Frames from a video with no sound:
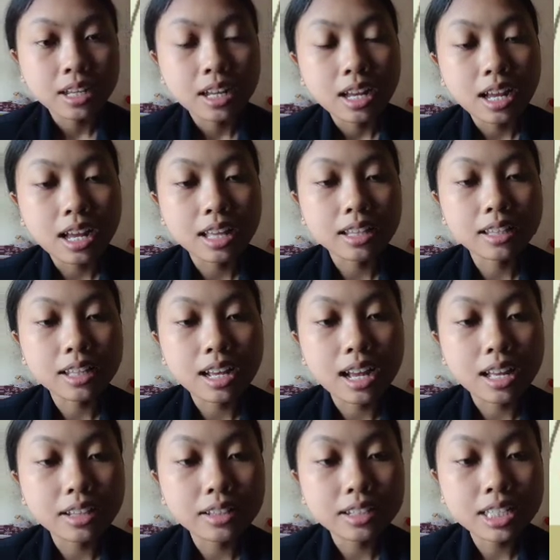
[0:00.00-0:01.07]
And
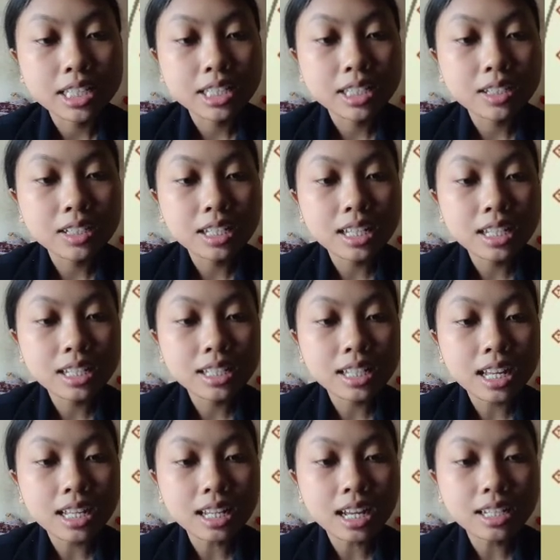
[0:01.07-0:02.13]
then the student
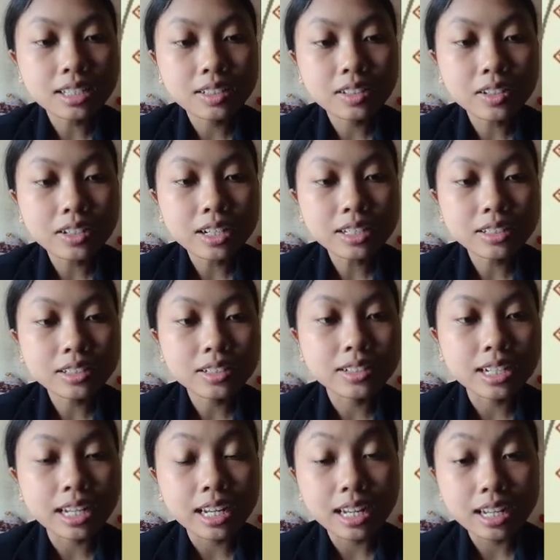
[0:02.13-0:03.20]
that I saw
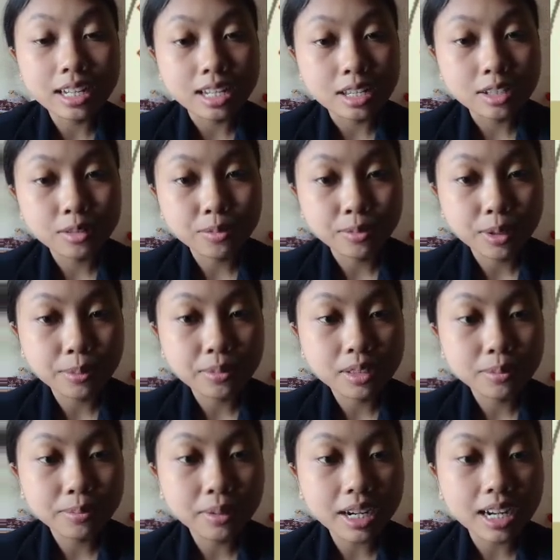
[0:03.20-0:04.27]
yesterday is from
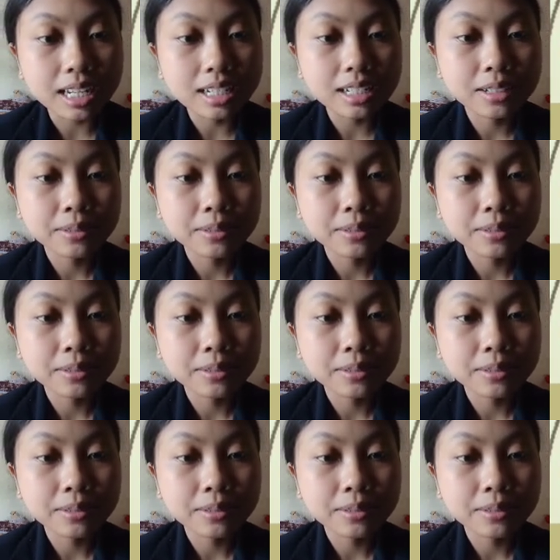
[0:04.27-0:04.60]
Spain.